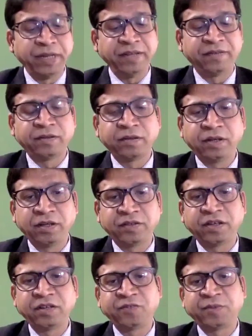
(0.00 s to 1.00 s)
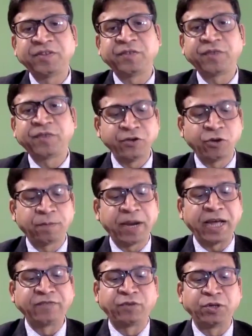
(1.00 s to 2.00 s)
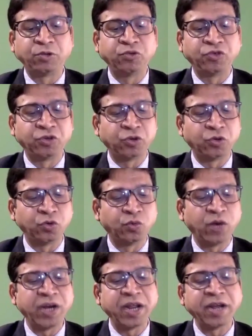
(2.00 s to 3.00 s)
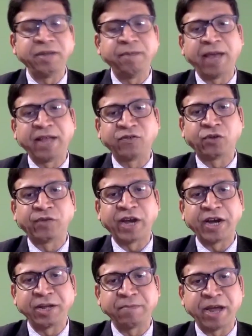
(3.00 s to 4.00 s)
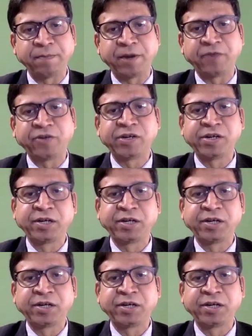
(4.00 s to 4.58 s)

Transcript: please, uh, sir, specify your plans for 2021 and any plans of adding manpower.